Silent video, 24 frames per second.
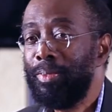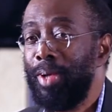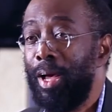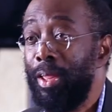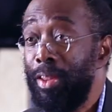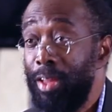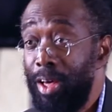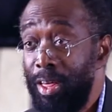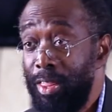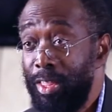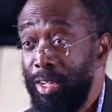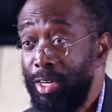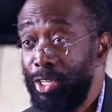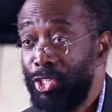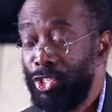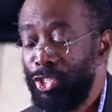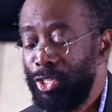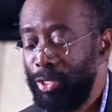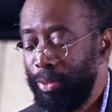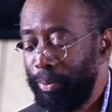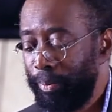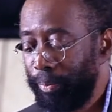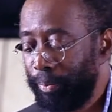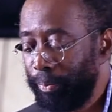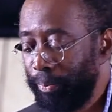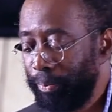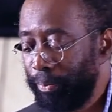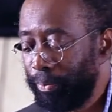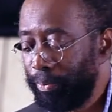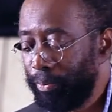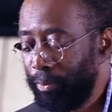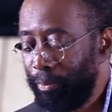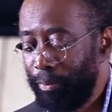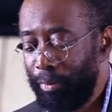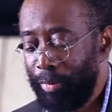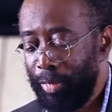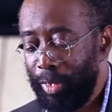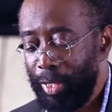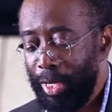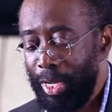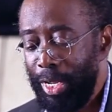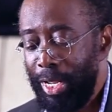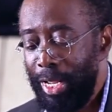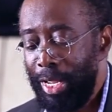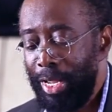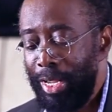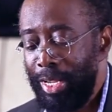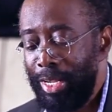and others.
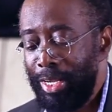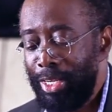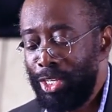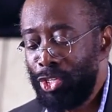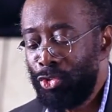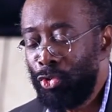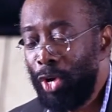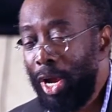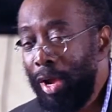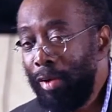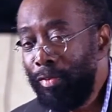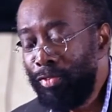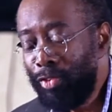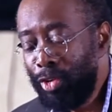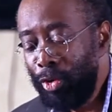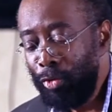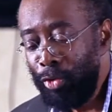Strive to